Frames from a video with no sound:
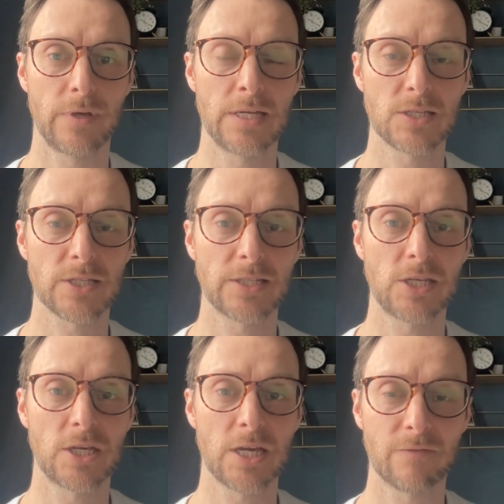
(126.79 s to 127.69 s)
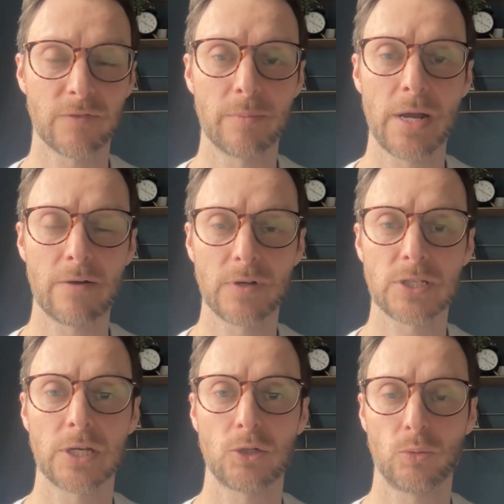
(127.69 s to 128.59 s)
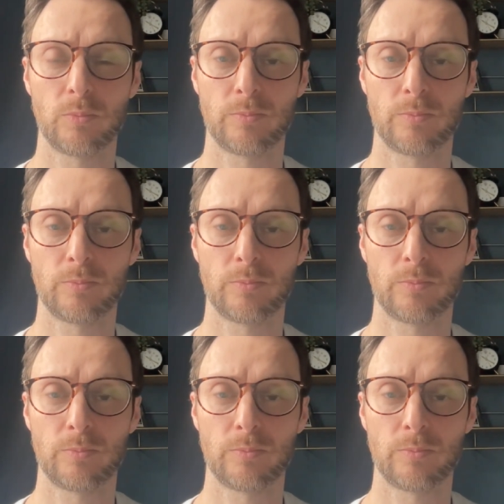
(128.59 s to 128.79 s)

insight that you get from every single